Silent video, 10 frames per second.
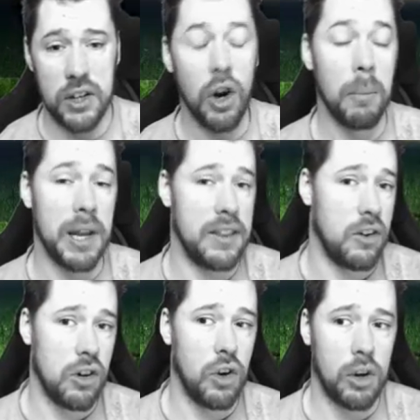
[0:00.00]
not me,
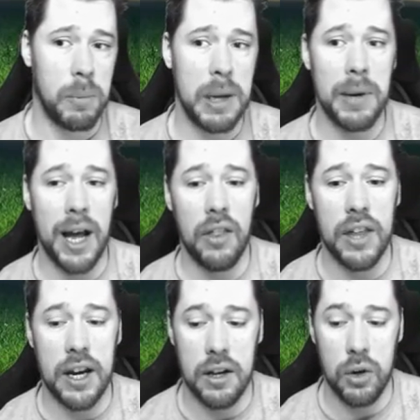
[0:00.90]
there are a lot of people out
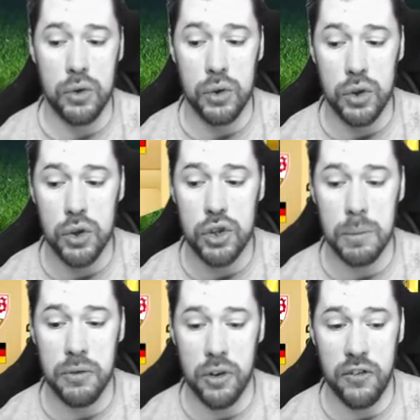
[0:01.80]
there who do
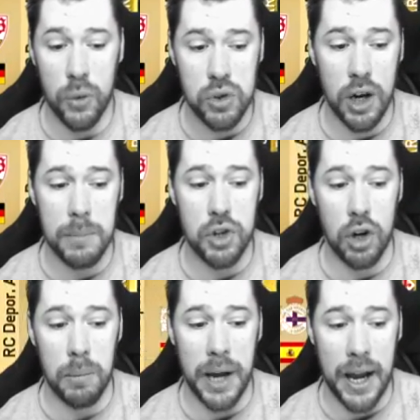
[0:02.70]
YouTube for a full-time
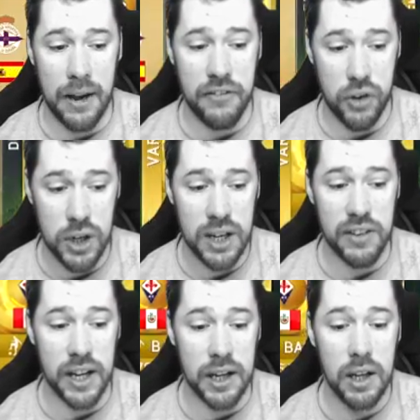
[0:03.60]
job, for a
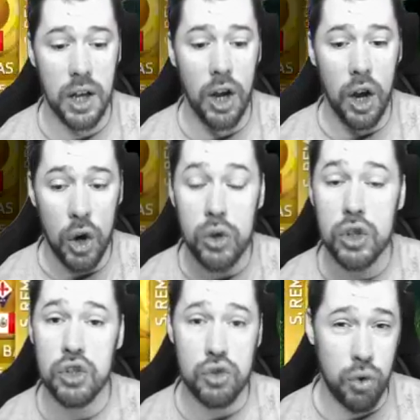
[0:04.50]
living, who
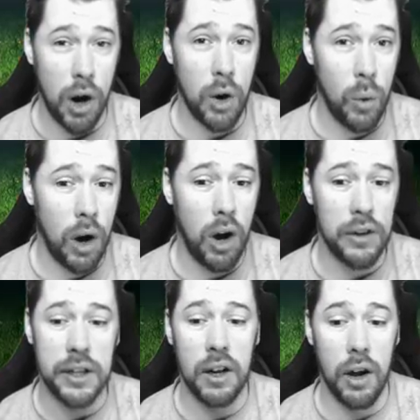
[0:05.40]
struggle
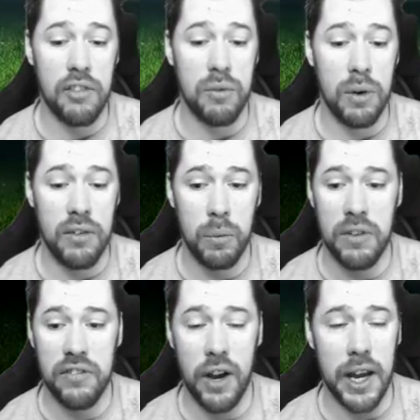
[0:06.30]
hard in life
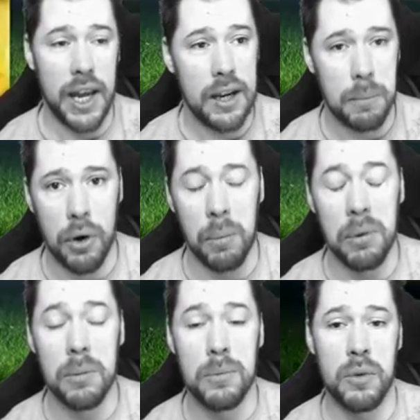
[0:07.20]
with inner
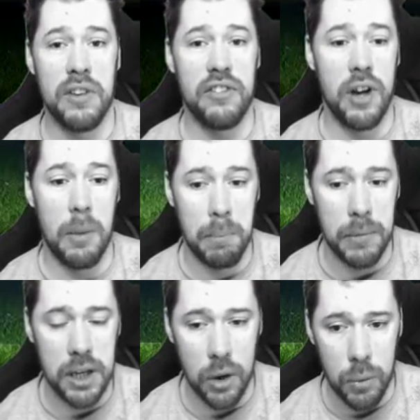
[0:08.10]
problems, with
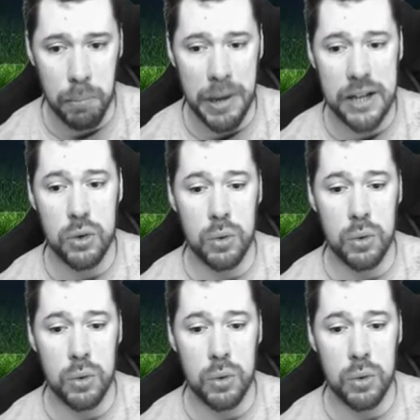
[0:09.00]
mental